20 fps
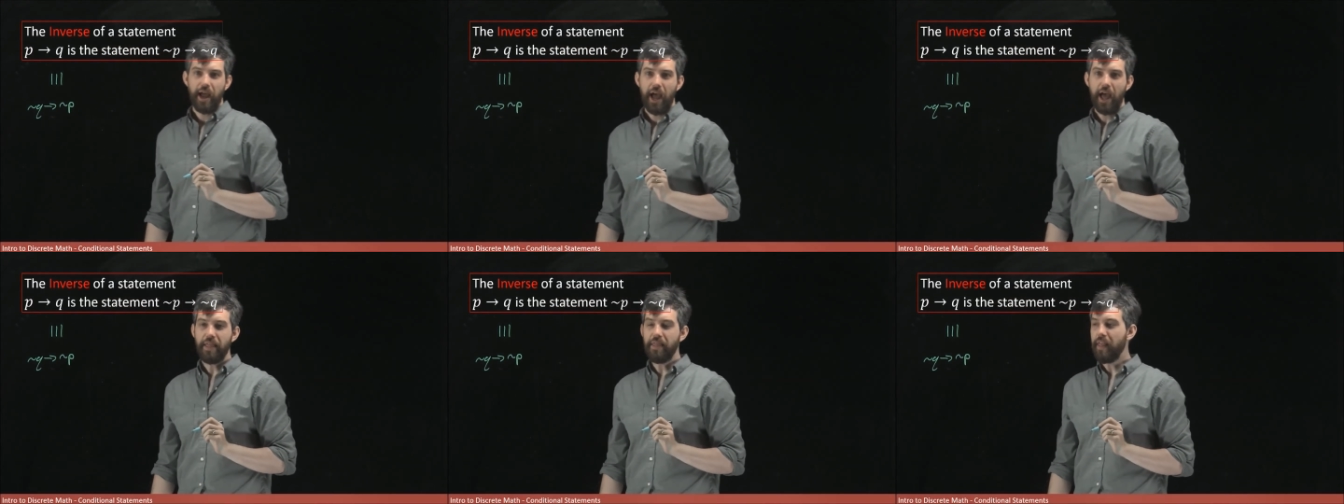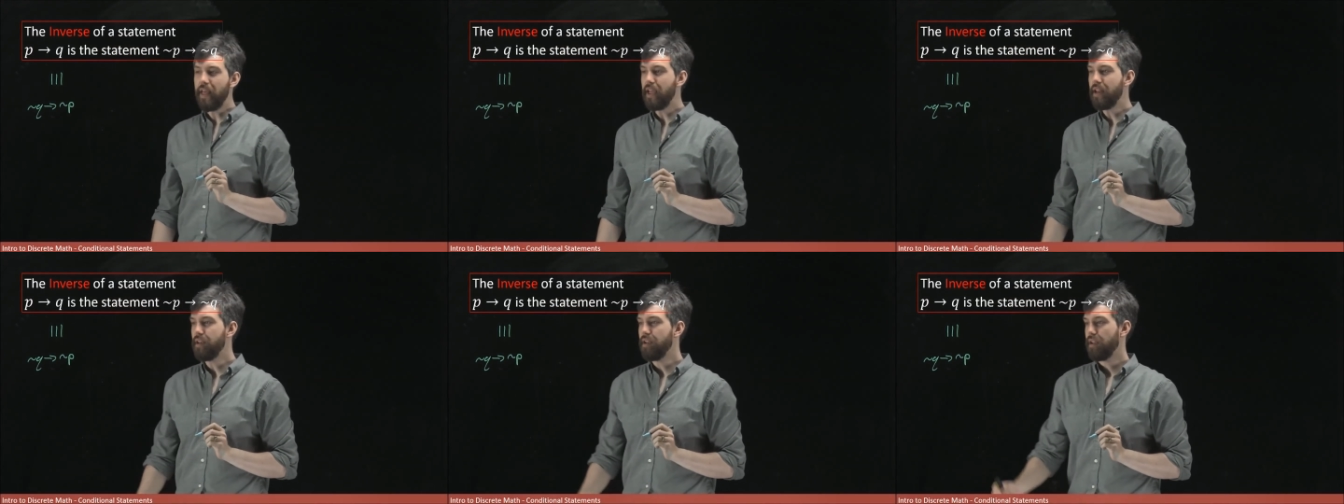And
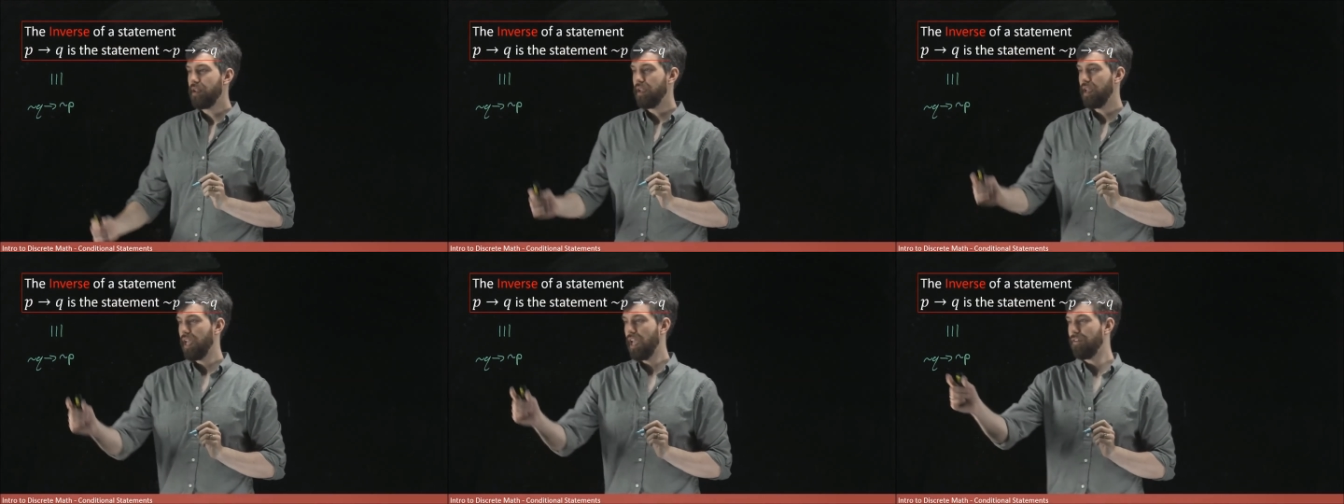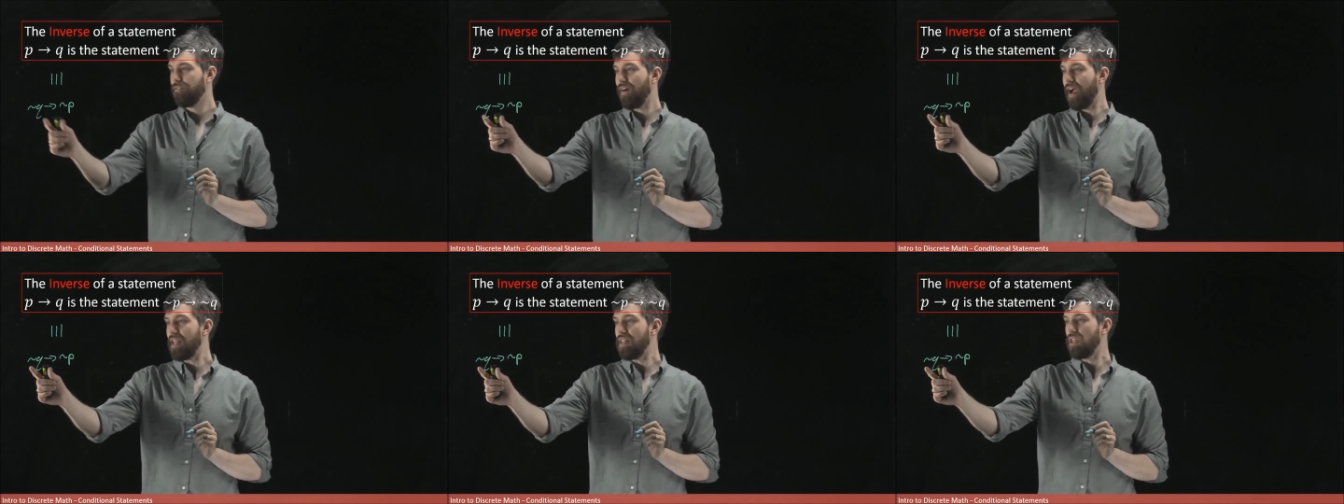then
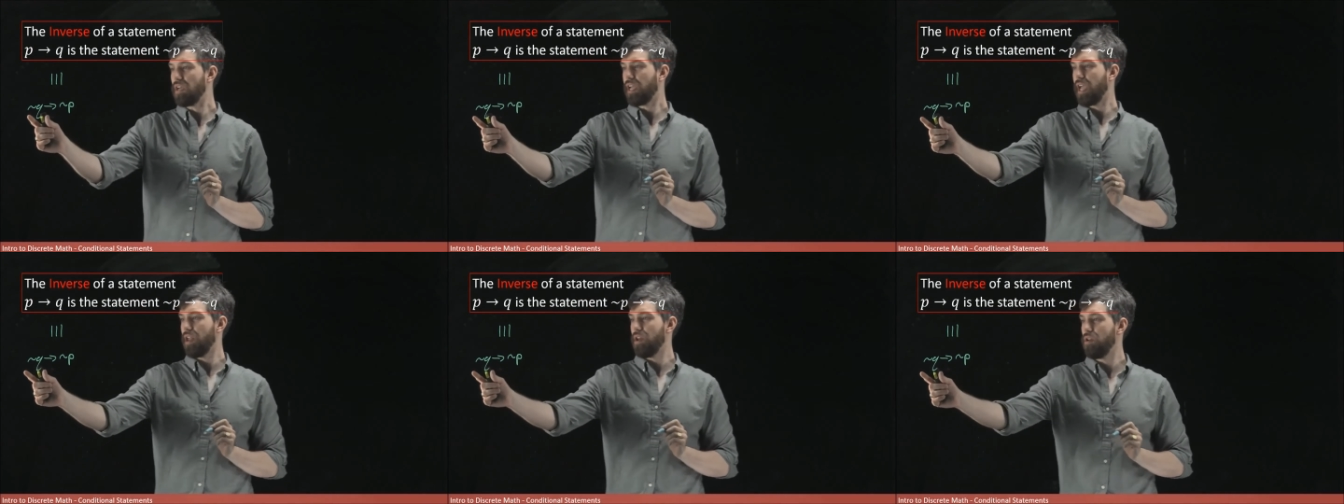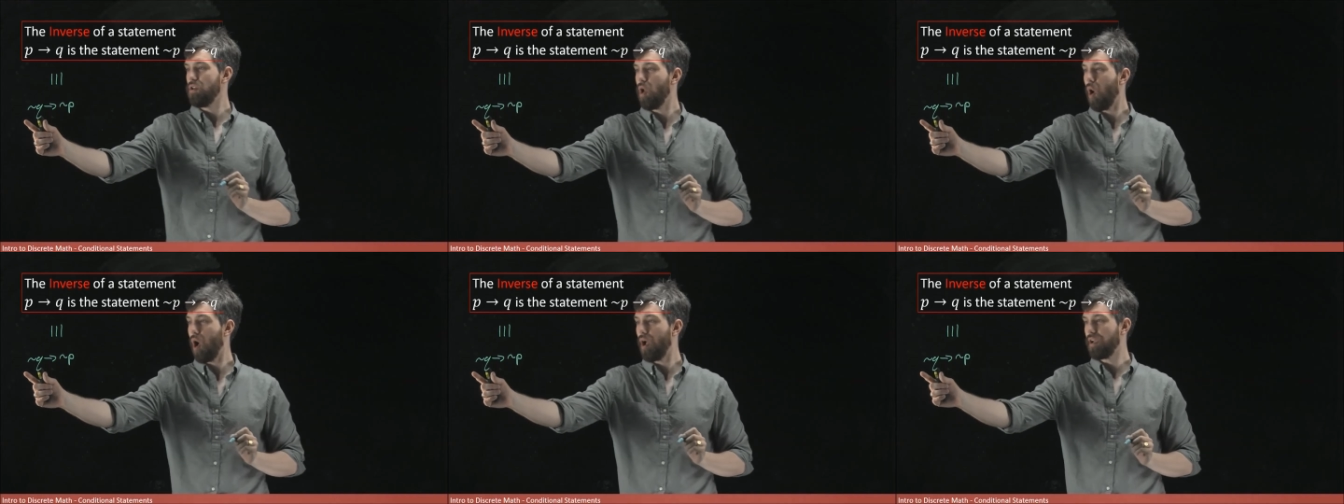if I look at
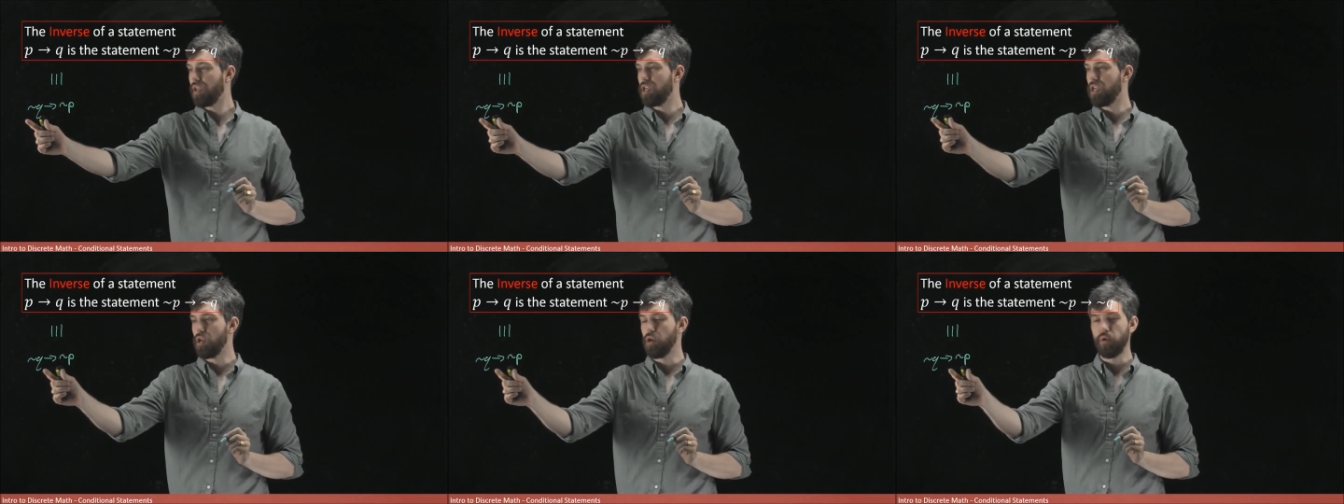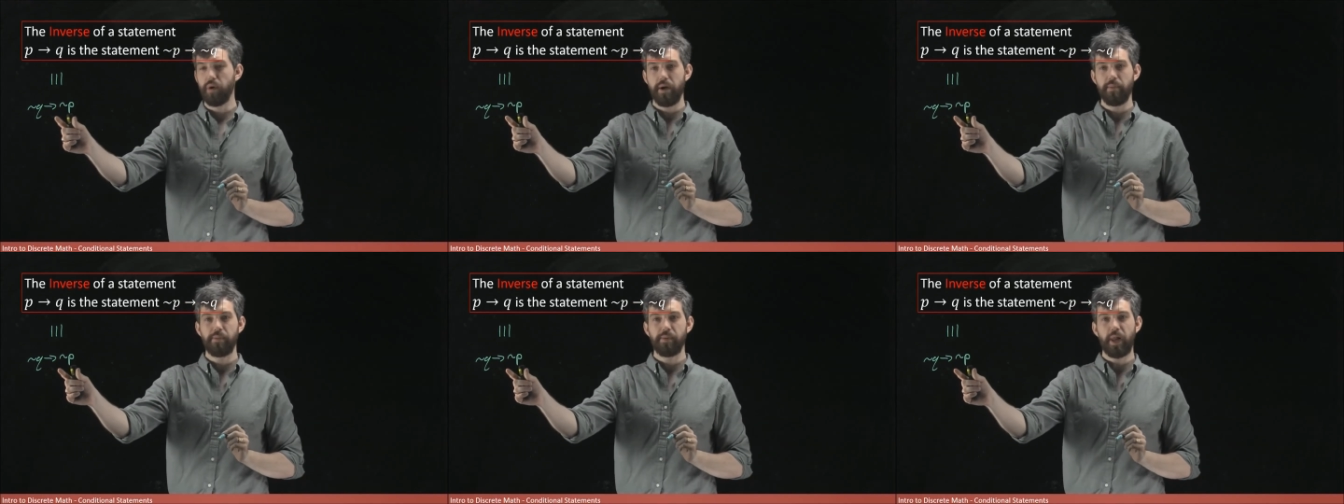not
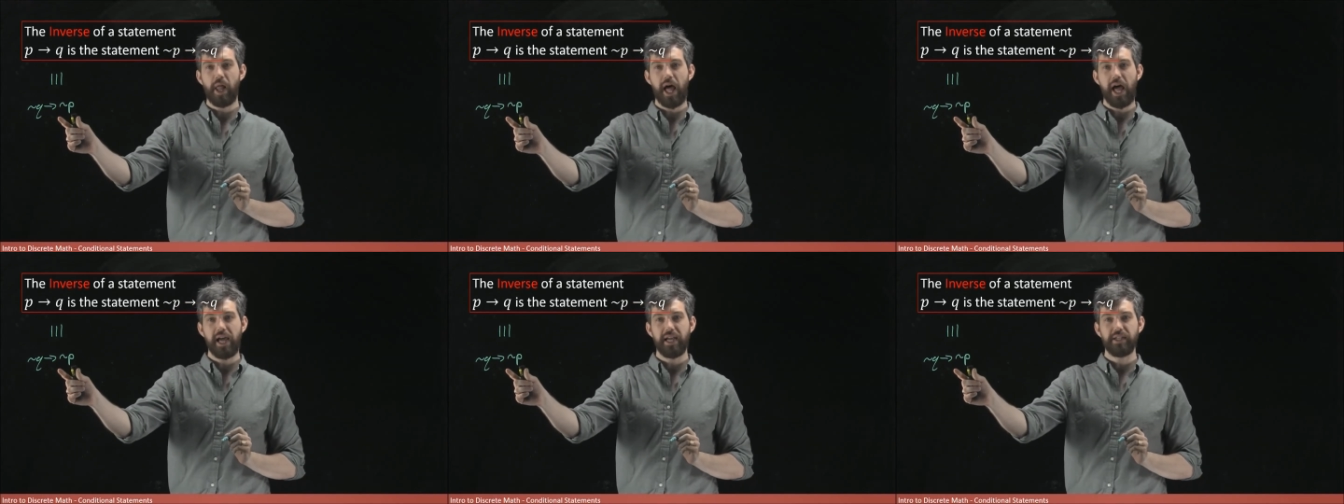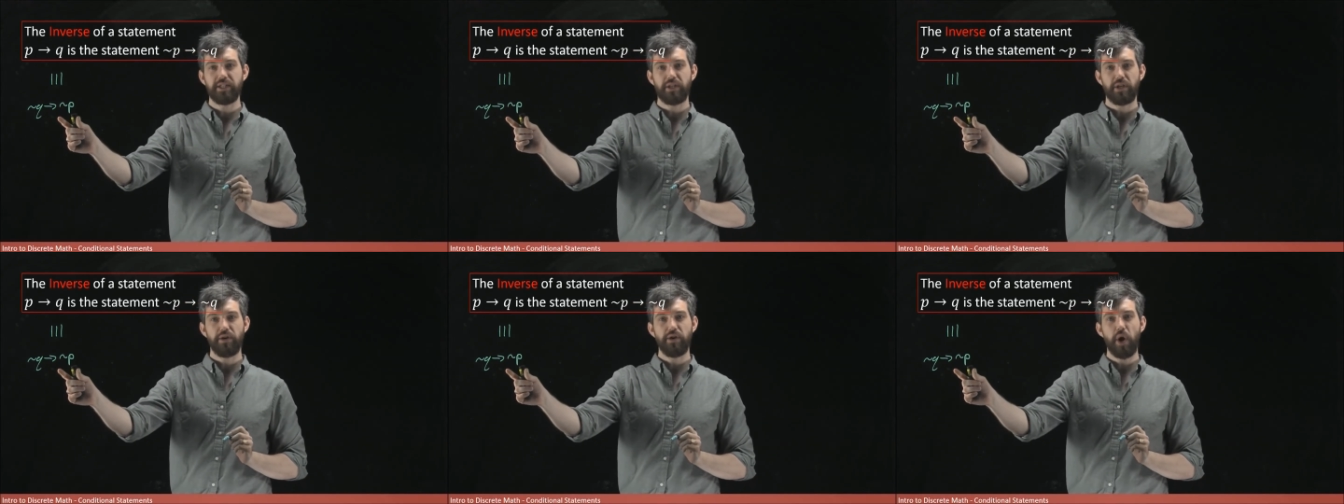Q
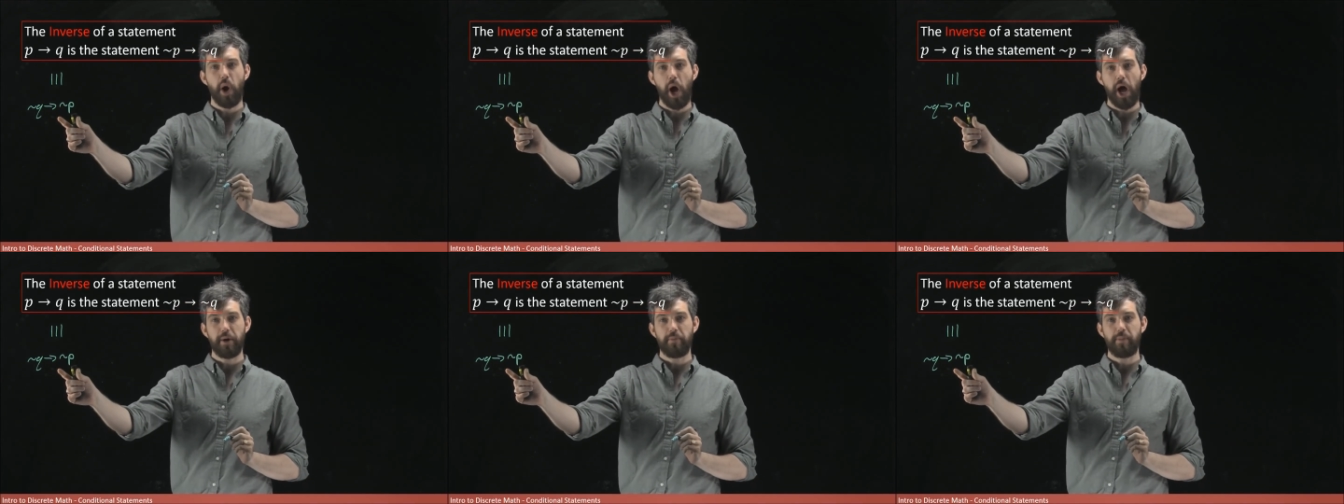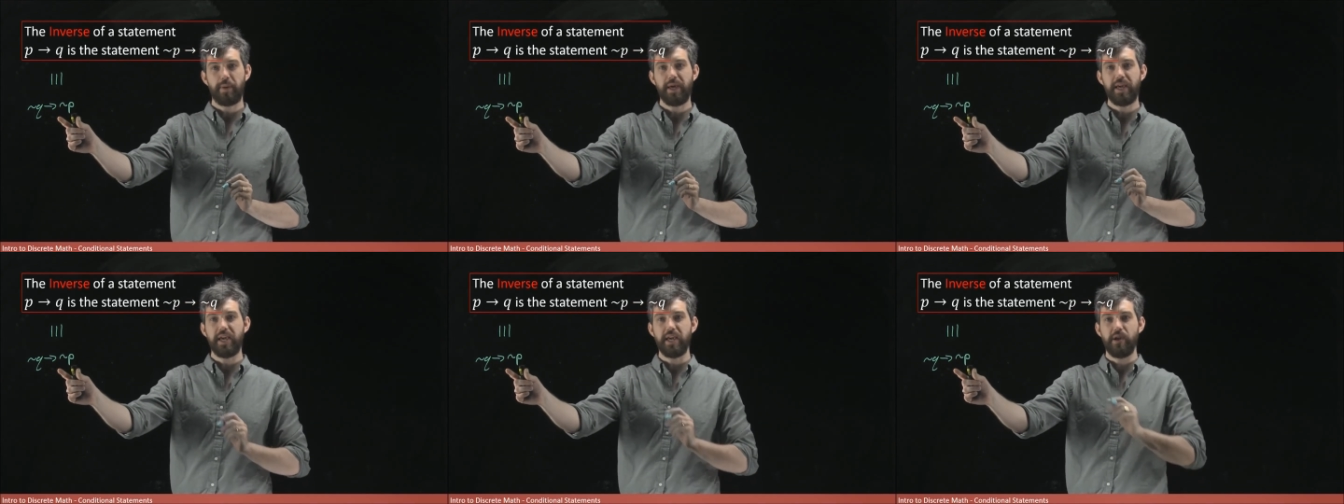implies not
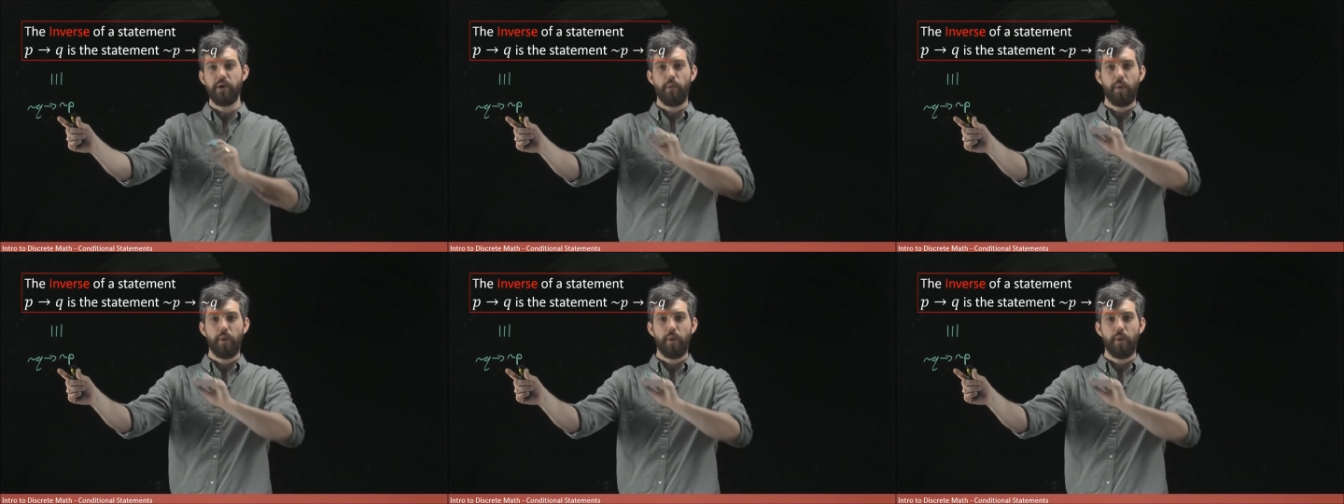P,